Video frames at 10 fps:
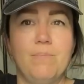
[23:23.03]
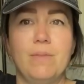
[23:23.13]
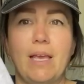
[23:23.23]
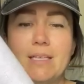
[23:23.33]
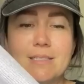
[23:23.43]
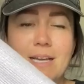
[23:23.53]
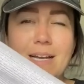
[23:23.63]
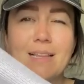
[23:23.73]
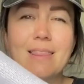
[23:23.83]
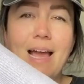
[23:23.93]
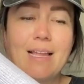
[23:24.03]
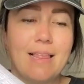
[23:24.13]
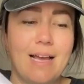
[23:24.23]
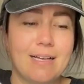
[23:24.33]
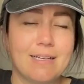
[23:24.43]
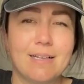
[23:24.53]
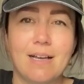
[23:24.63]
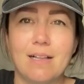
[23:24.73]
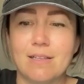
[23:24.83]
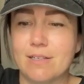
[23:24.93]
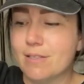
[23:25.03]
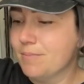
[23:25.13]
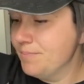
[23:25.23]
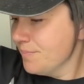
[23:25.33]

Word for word: nice kind of lilac color.